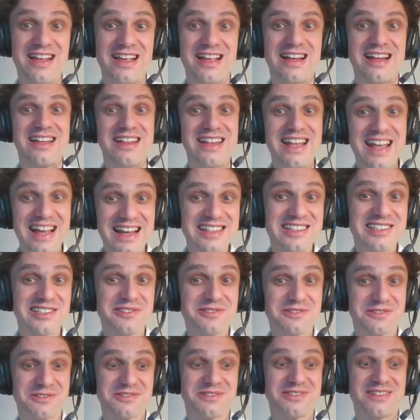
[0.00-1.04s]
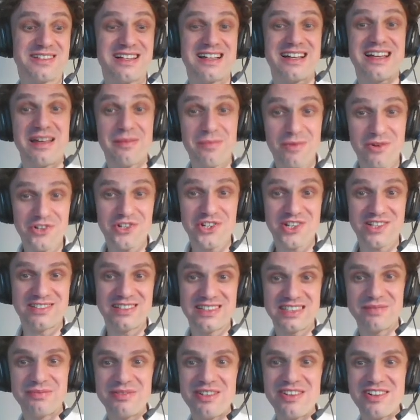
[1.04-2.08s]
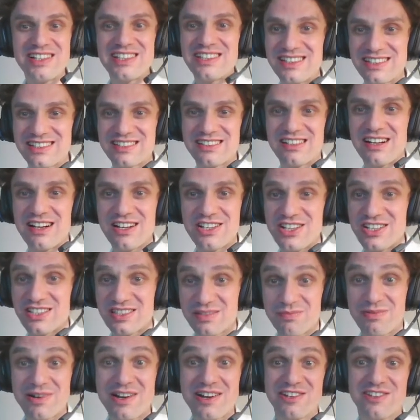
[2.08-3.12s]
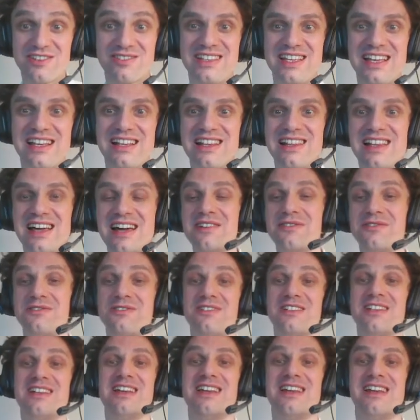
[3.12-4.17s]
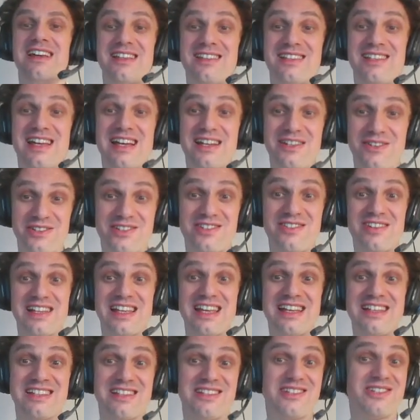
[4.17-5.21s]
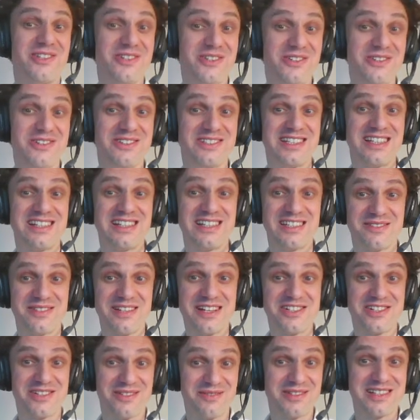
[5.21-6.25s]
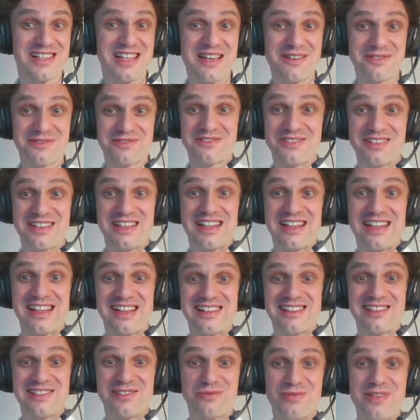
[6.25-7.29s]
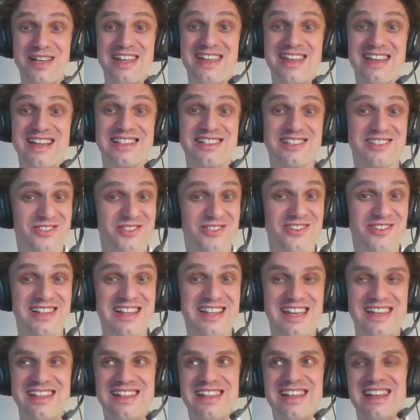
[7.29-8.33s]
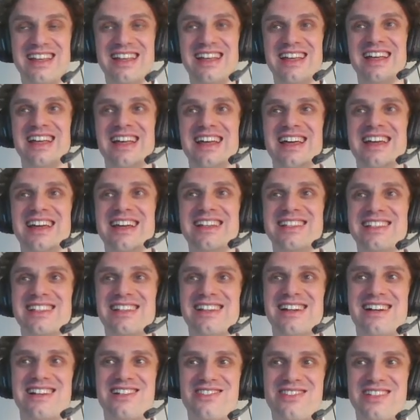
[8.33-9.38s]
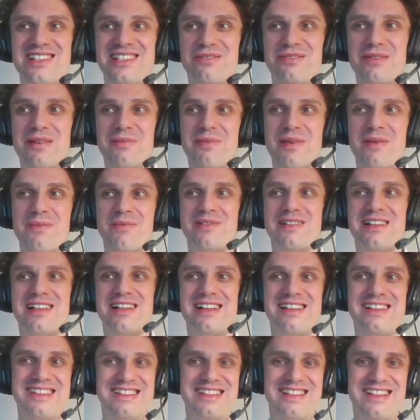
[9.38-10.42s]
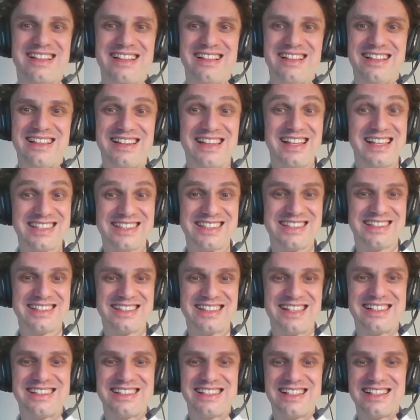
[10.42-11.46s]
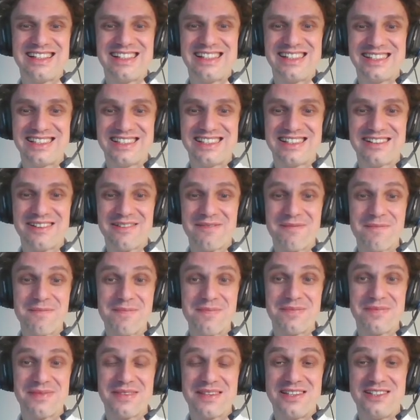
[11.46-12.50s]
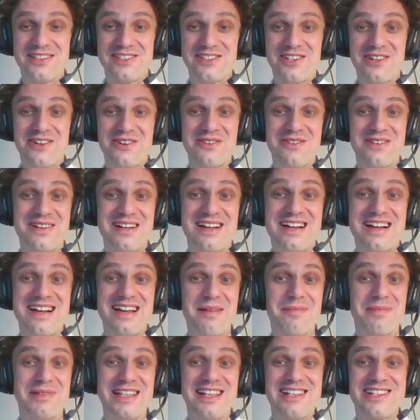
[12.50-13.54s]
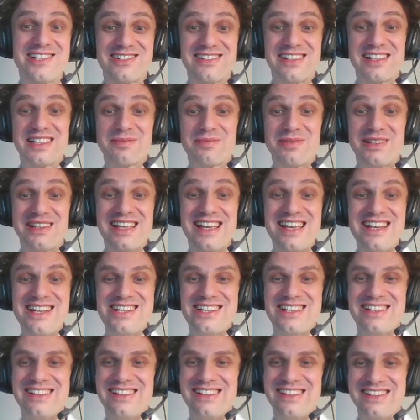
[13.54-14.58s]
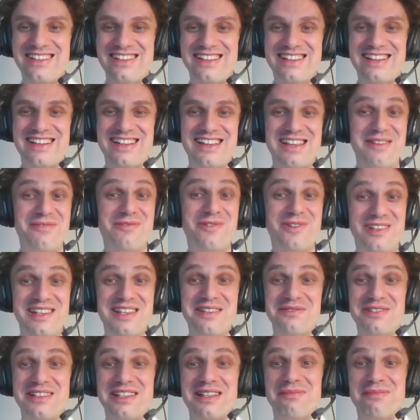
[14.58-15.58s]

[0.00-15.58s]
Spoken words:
negative emotional experiences are just part of daily life, and they are not related to satisfaction with life in a negative way as strongly as in countries where people are less antagonistic. So a potential explanation, if you live in a